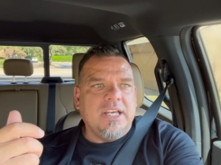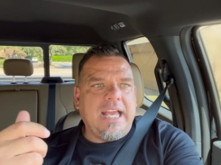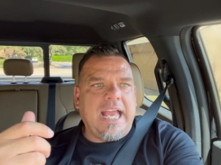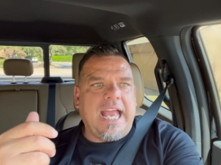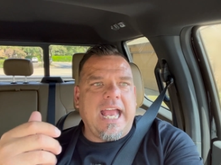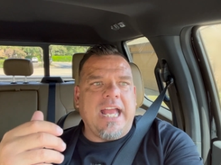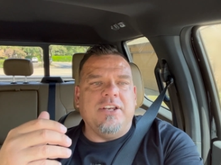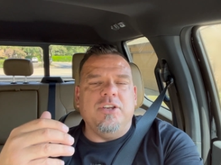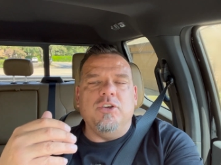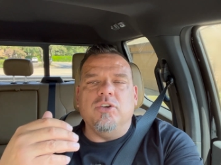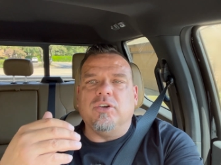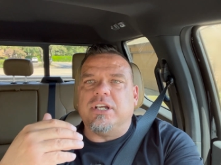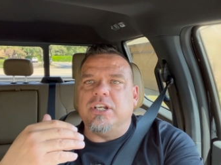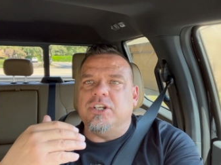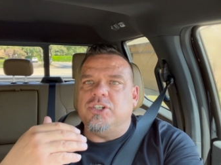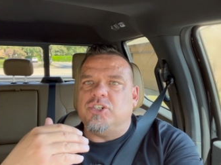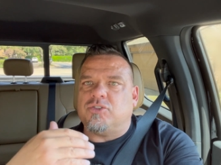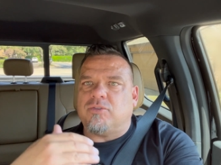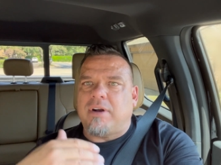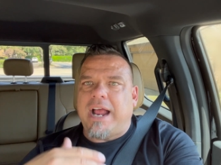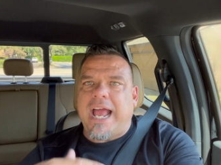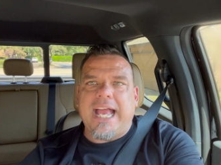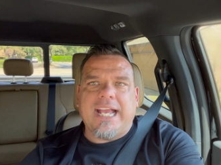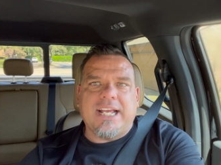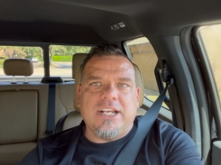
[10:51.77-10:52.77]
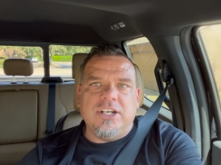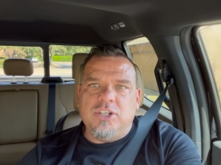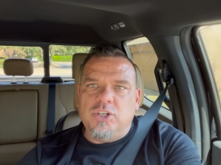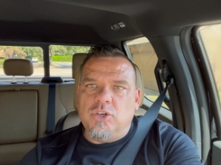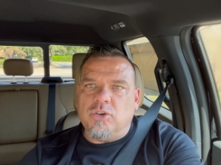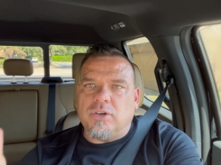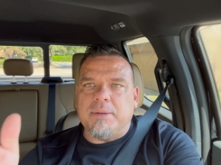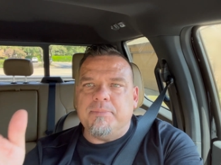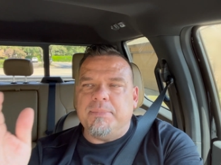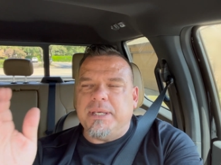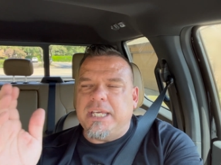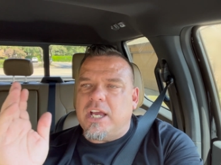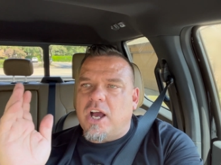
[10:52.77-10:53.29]
and you can drag and you
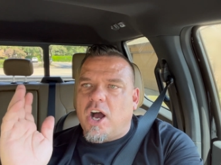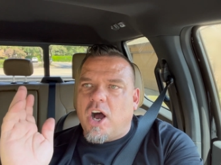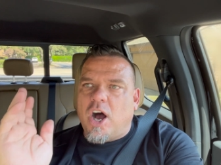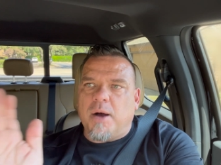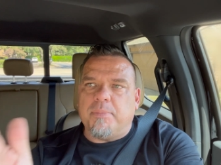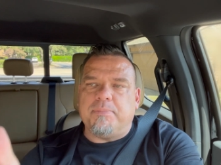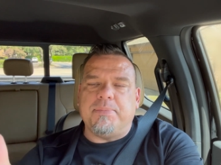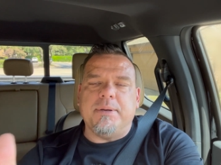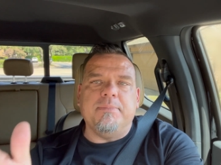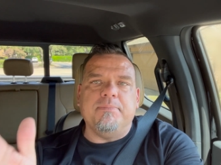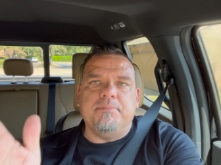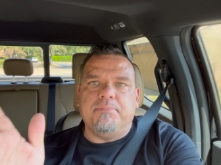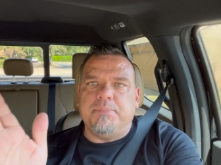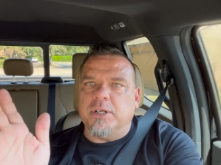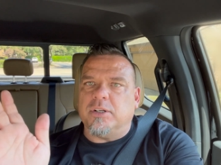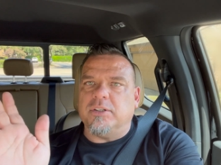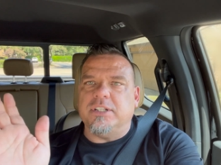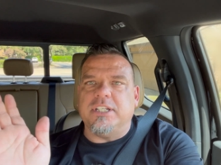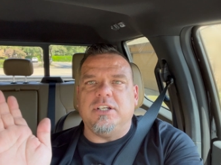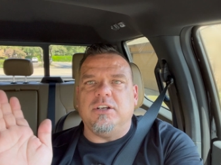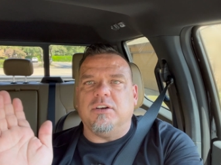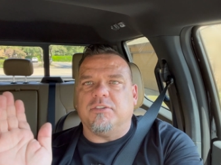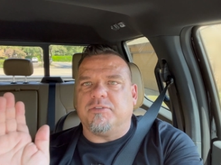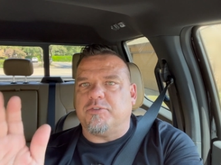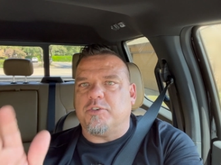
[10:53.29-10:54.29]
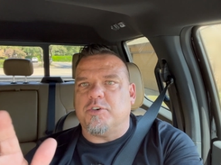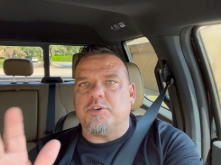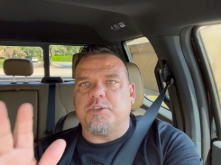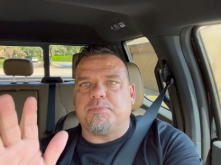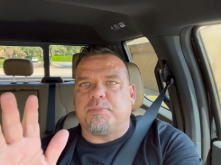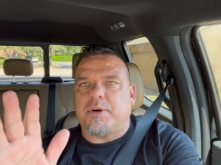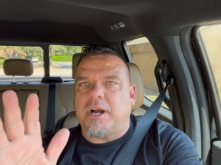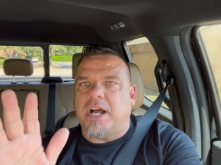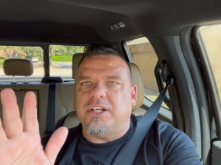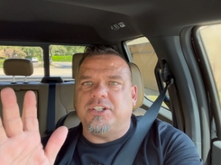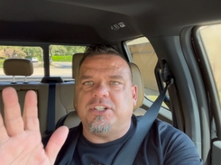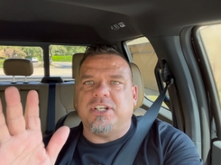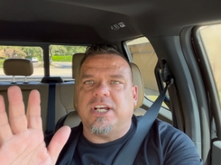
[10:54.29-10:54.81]
can be up and building your first
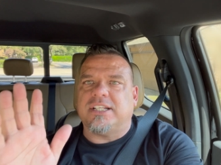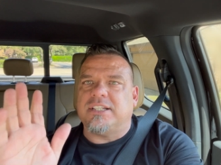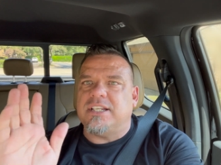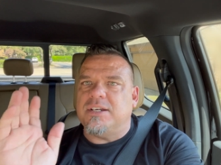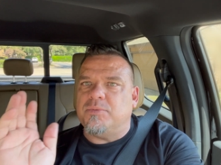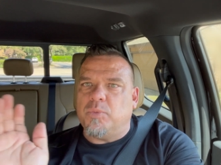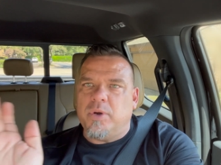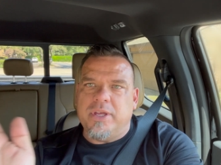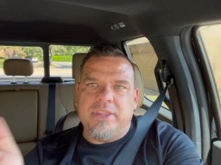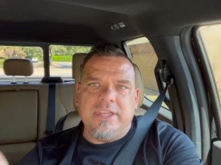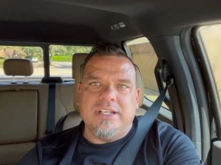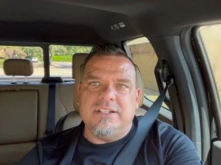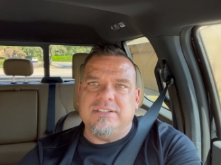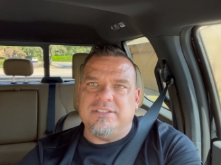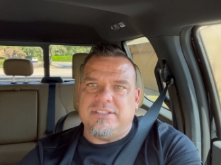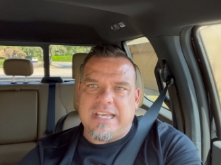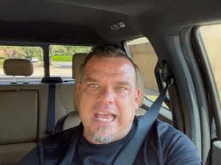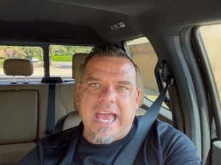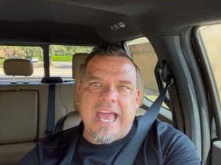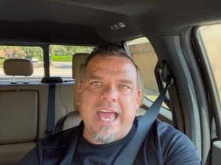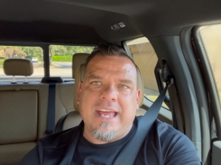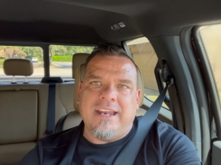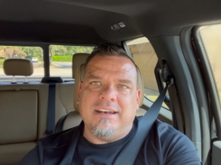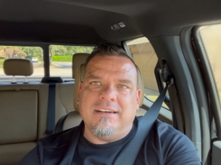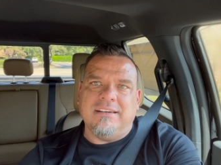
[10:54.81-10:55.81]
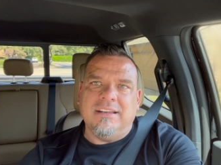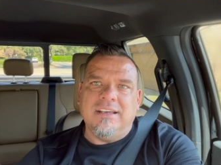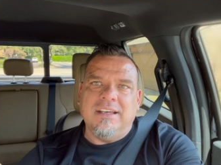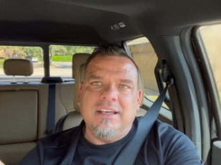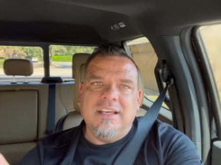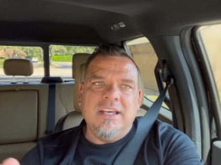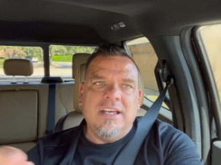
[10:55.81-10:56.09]
project in within 10